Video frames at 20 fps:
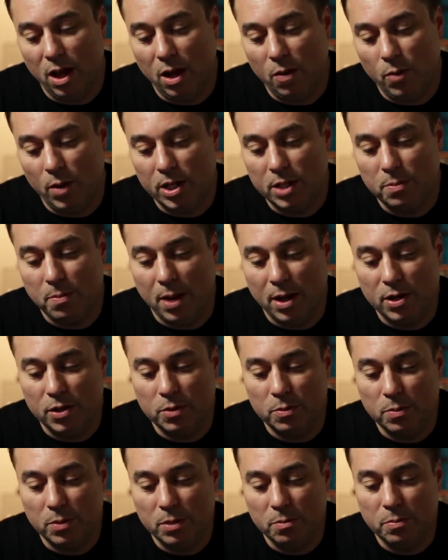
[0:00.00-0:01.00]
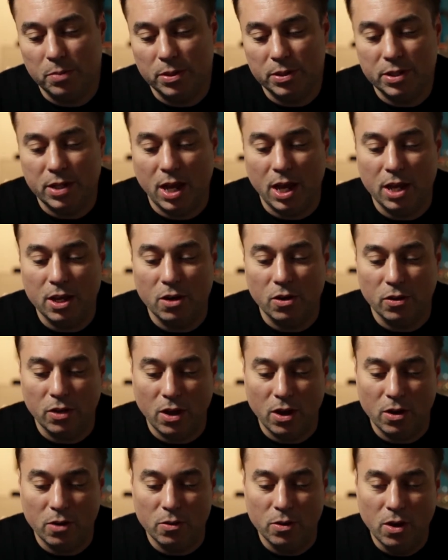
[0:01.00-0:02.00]
waste management per se,
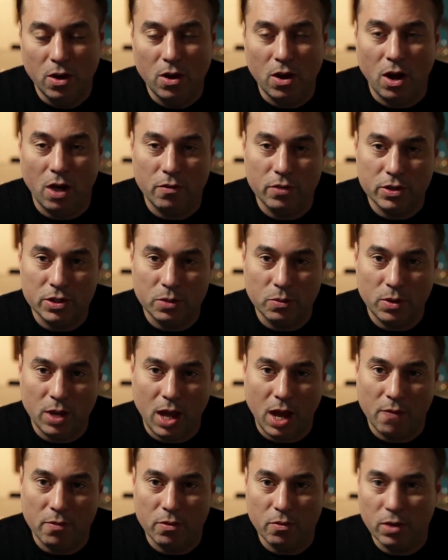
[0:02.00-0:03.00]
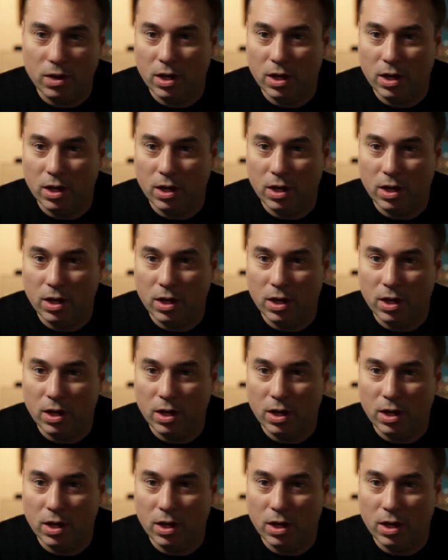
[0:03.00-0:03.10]
although obviously we have the